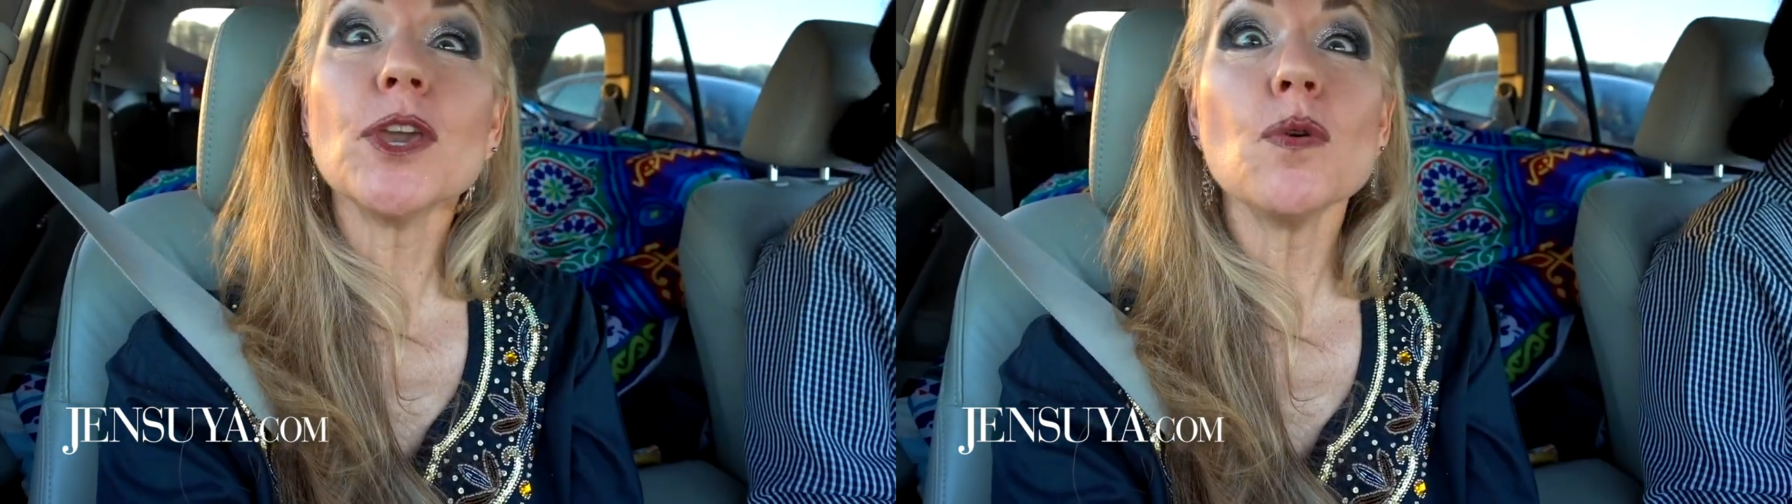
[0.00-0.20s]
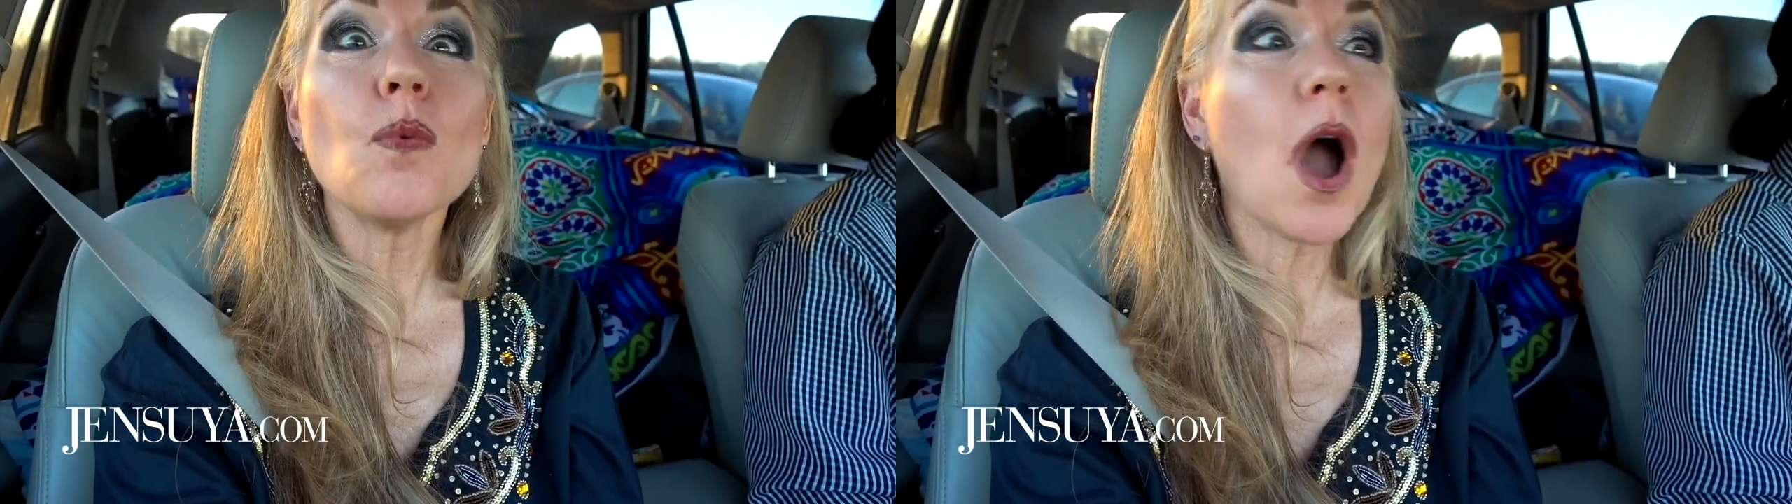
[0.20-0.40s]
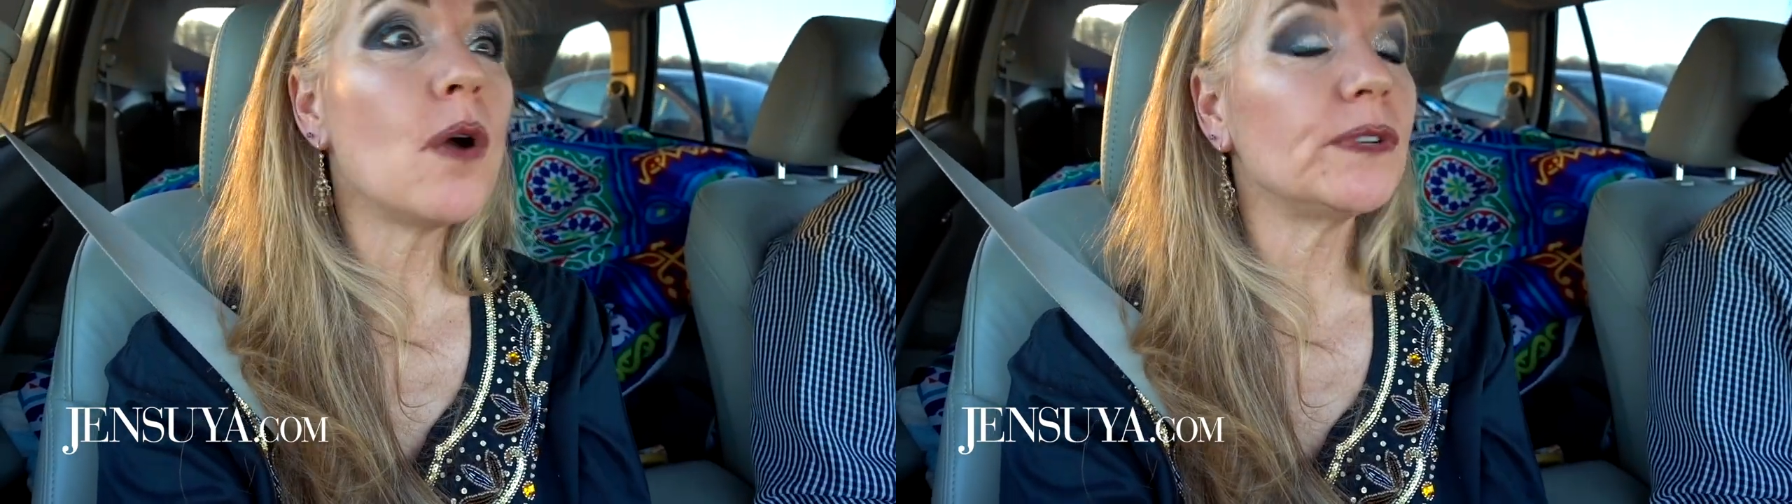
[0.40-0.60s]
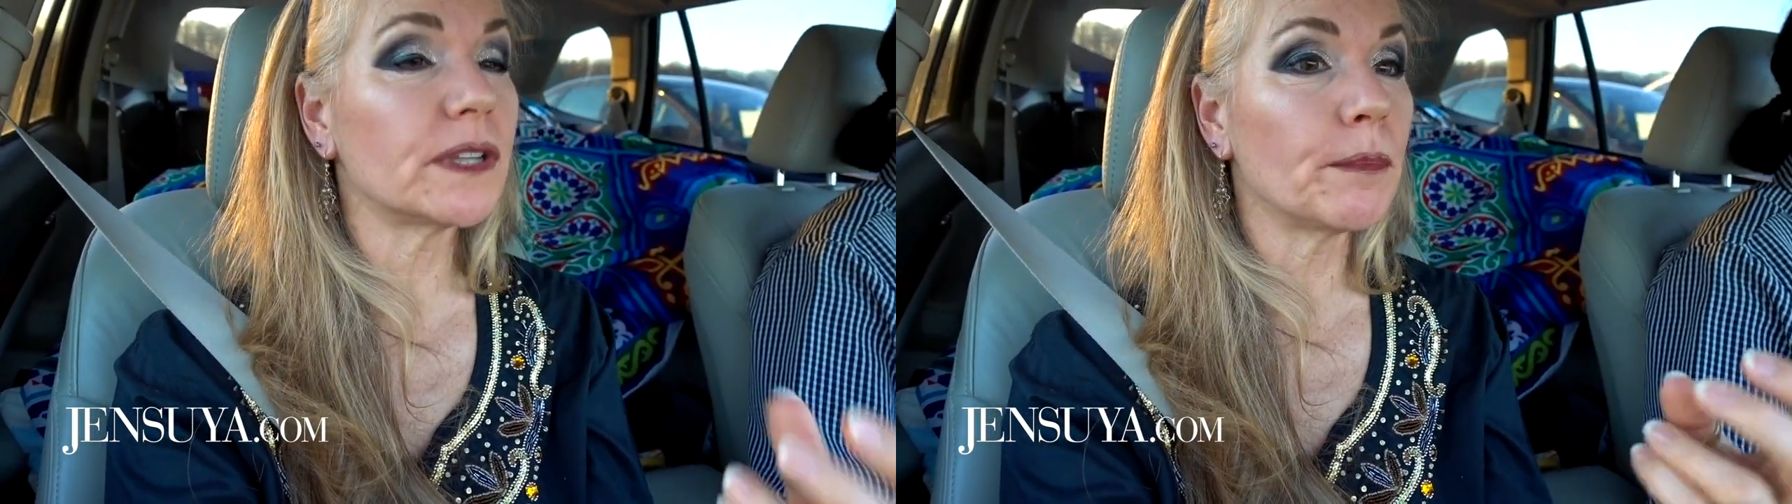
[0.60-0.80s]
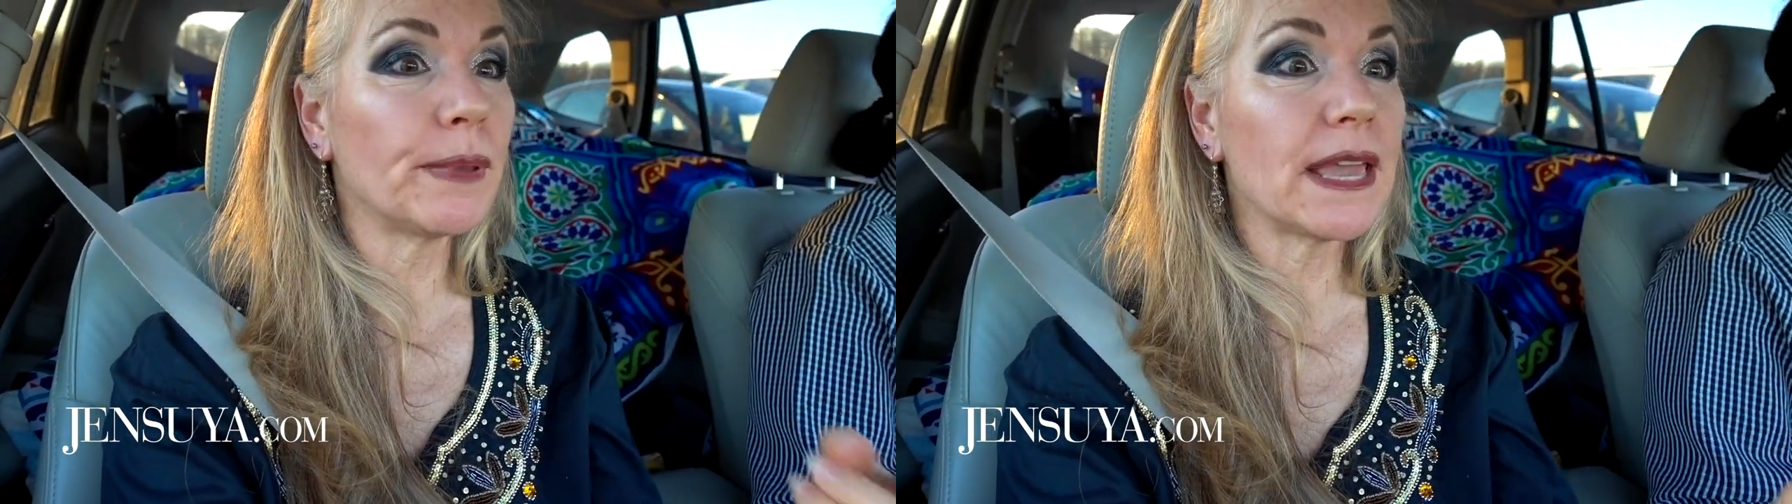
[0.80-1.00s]
you
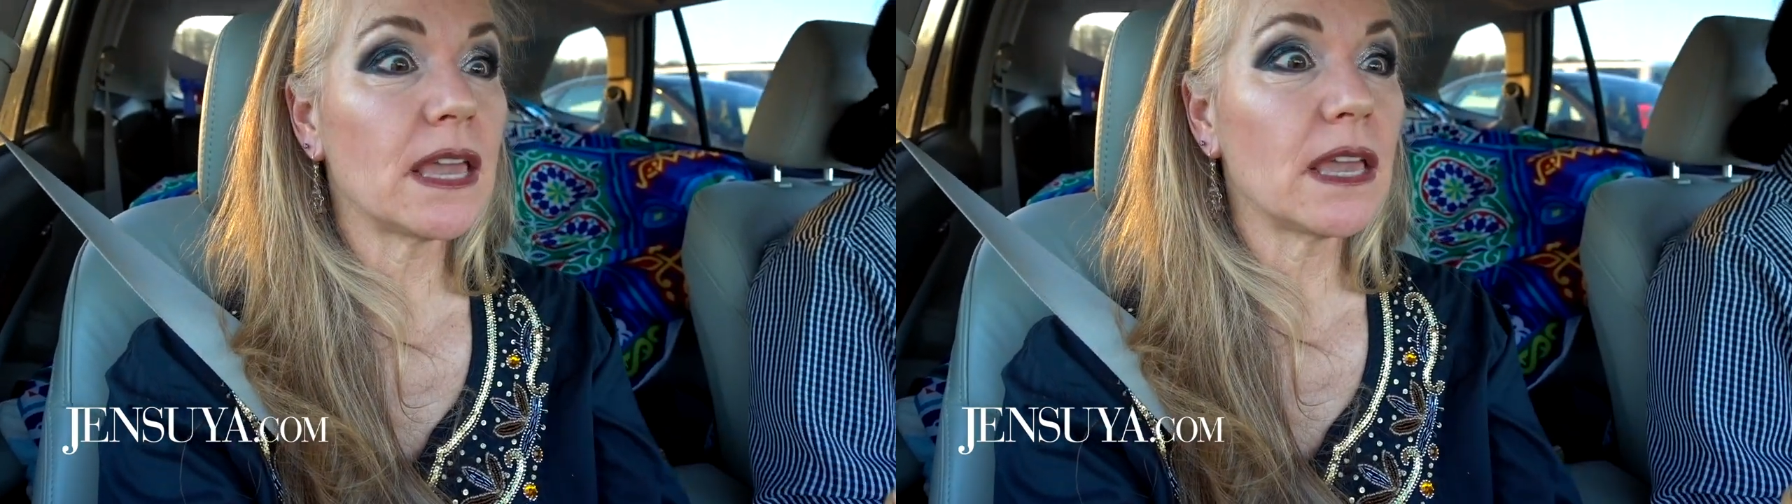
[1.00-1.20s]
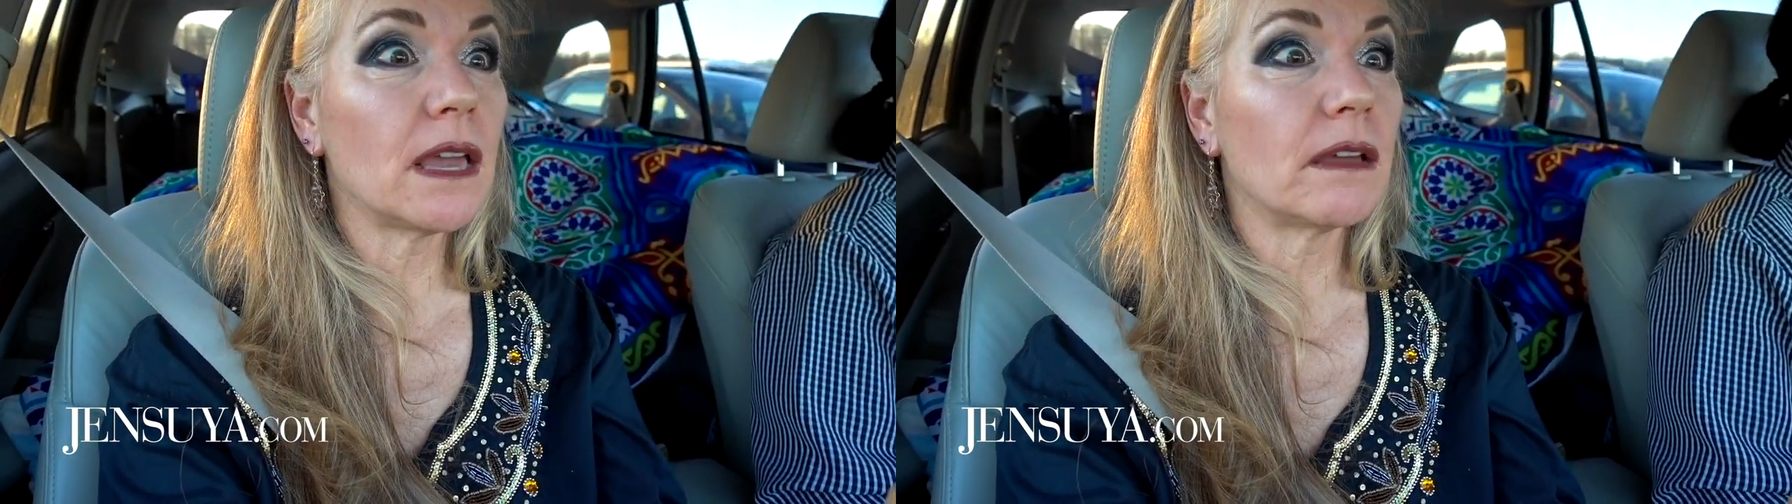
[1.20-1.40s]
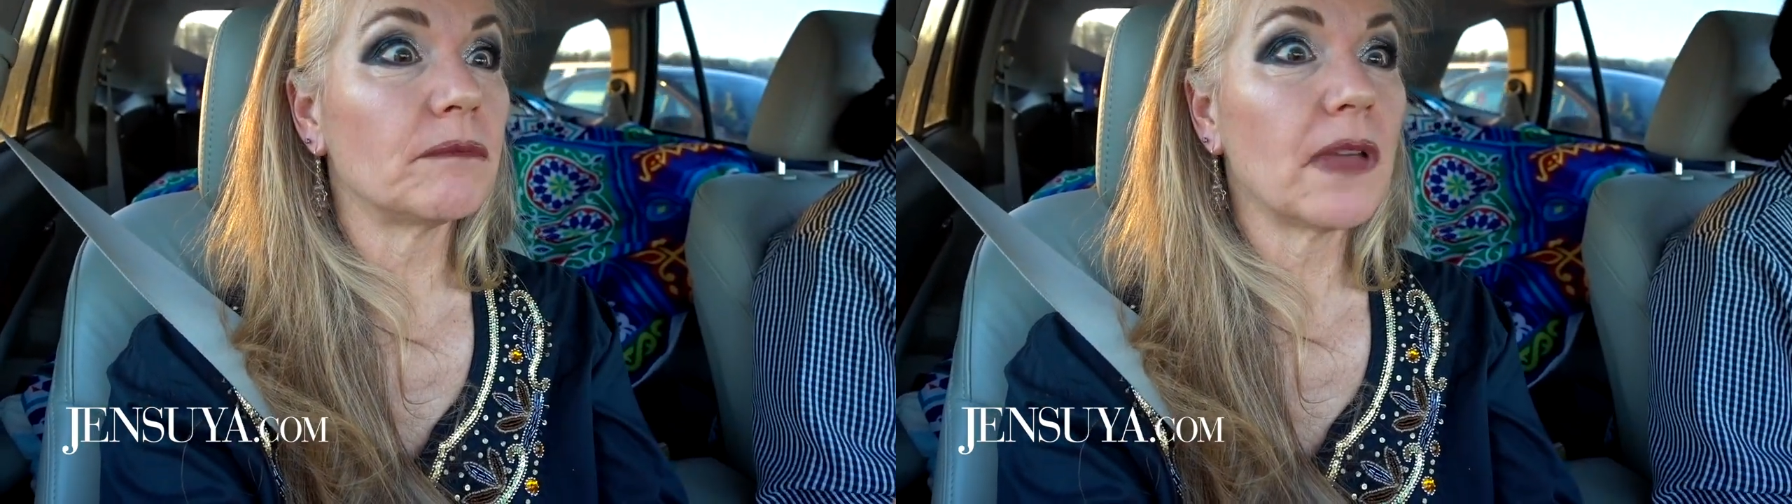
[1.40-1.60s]
won't be